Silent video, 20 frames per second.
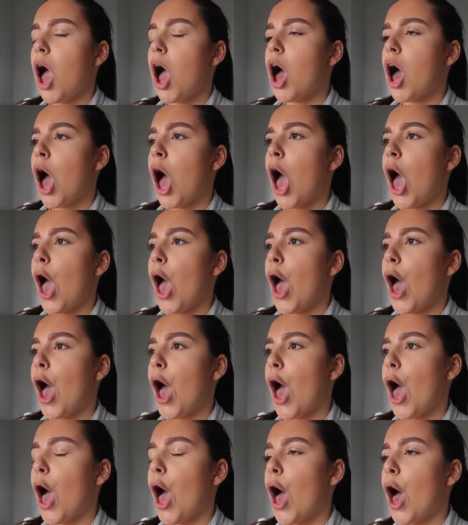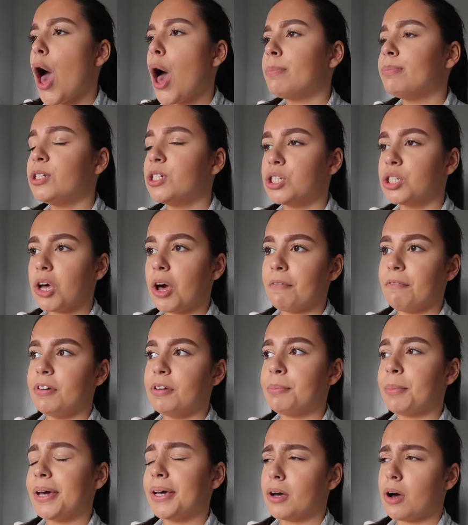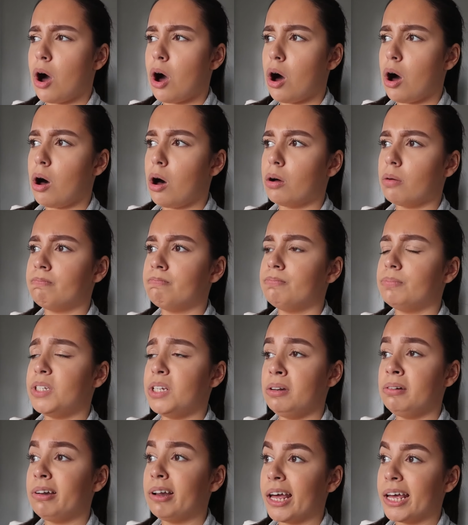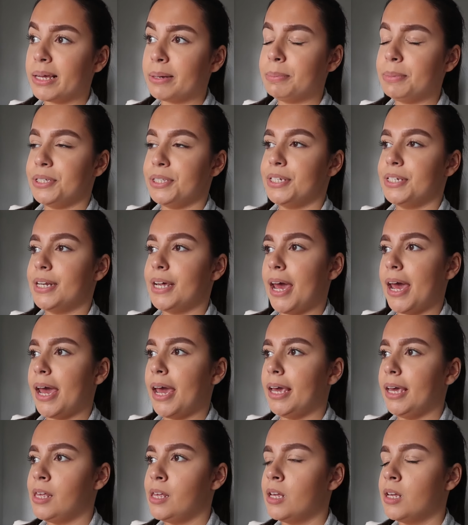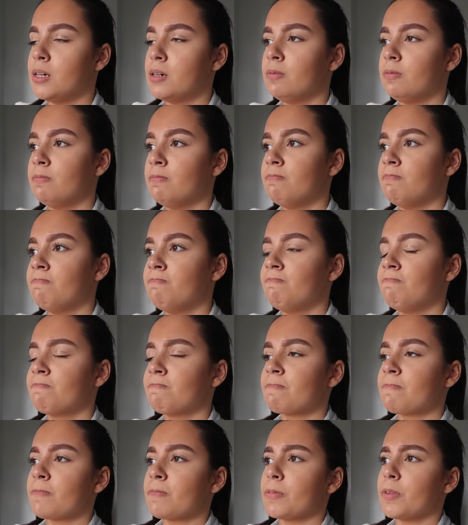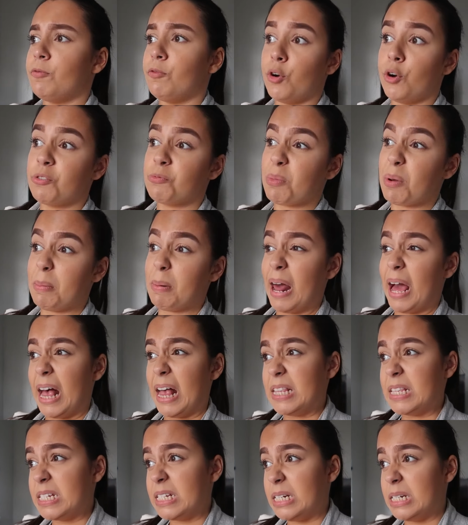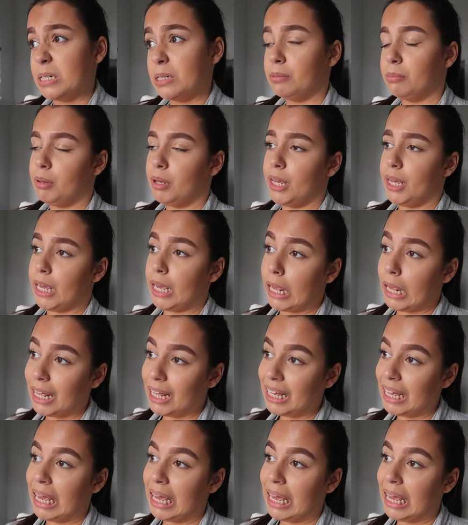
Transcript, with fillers: um, discovered my car, didn't like me today, ruined my plans a little bit,